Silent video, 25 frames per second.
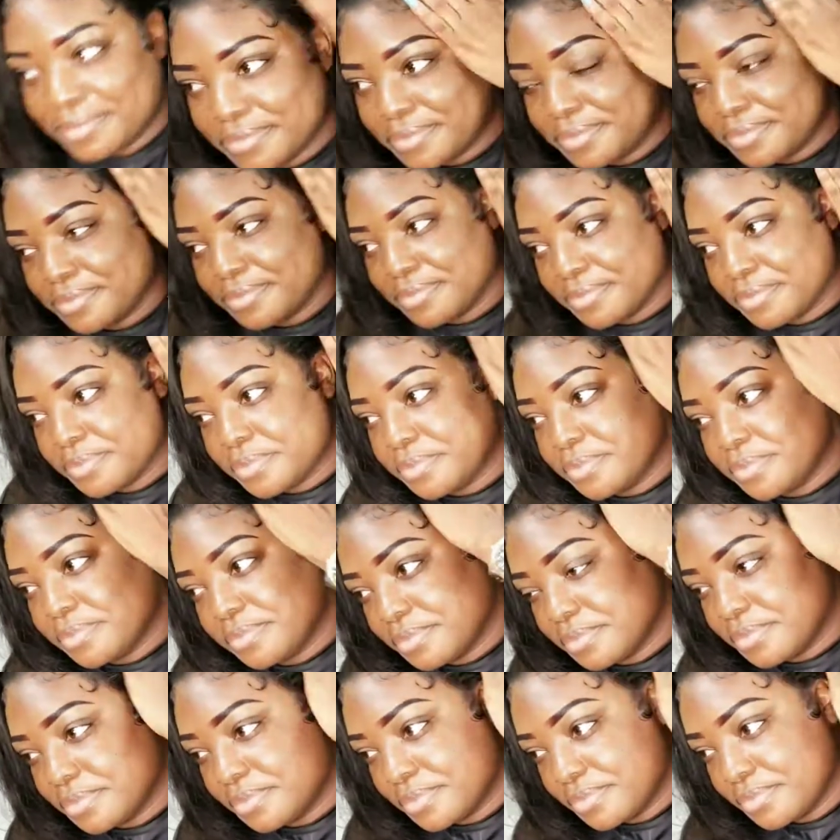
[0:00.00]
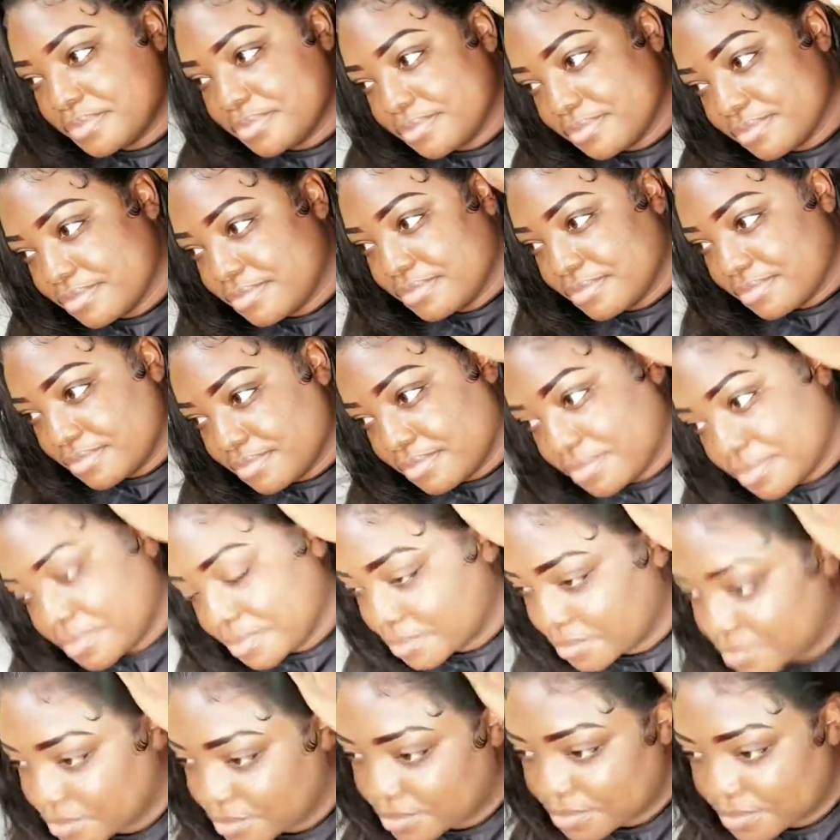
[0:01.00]
right? Alright,
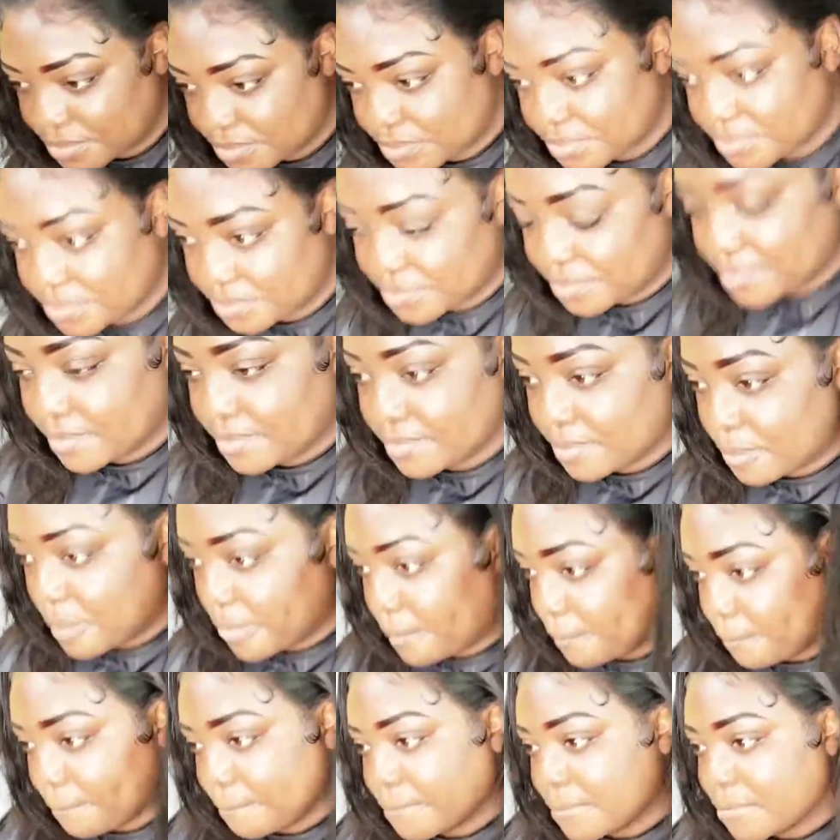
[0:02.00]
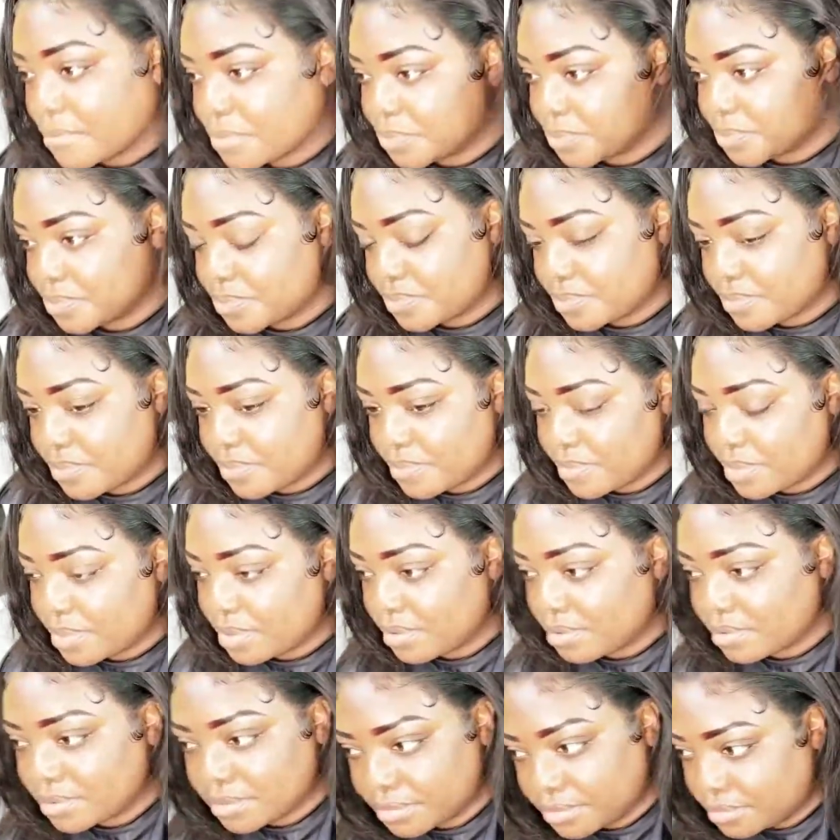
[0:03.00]
we're gonna do a comb out,
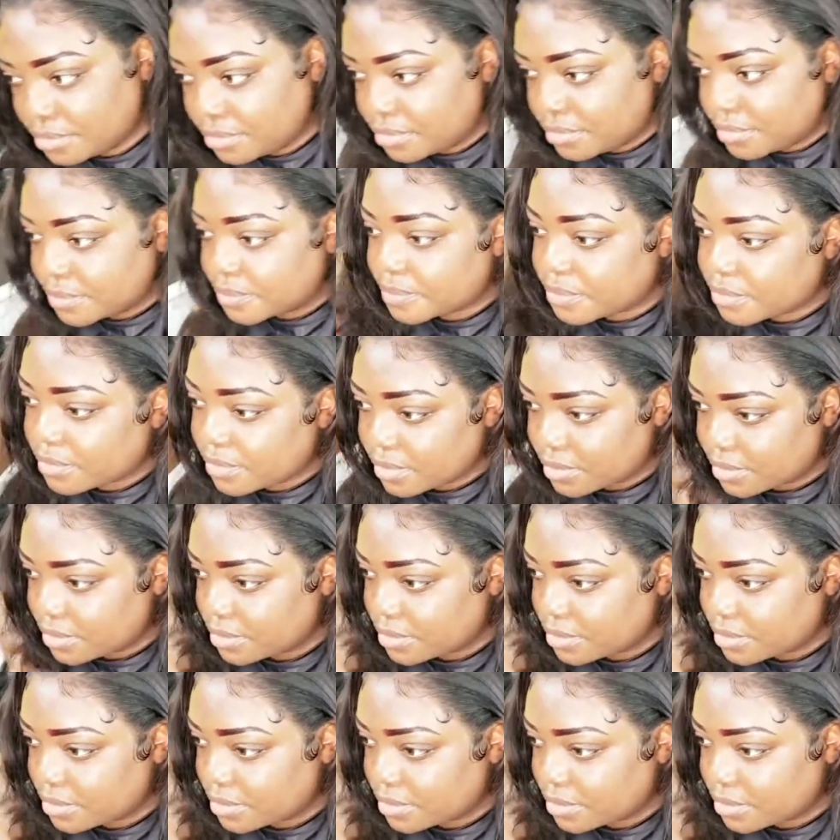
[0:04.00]
and guys, you'll see the